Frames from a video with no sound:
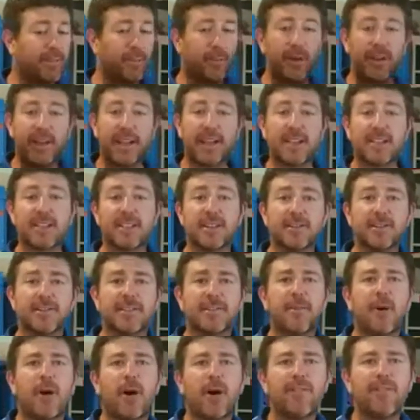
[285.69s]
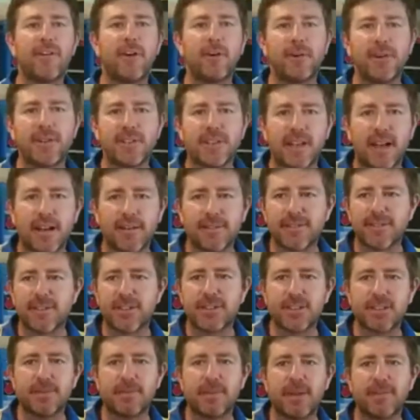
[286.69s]
If you want to get yourself some high voltage
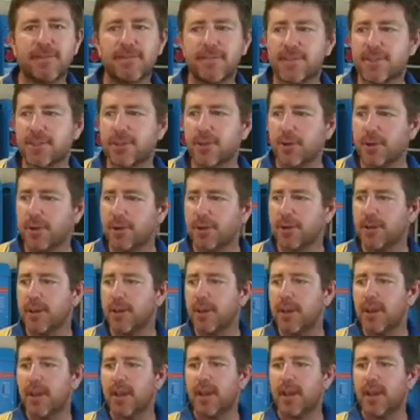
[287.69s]
gloves just to be even sure,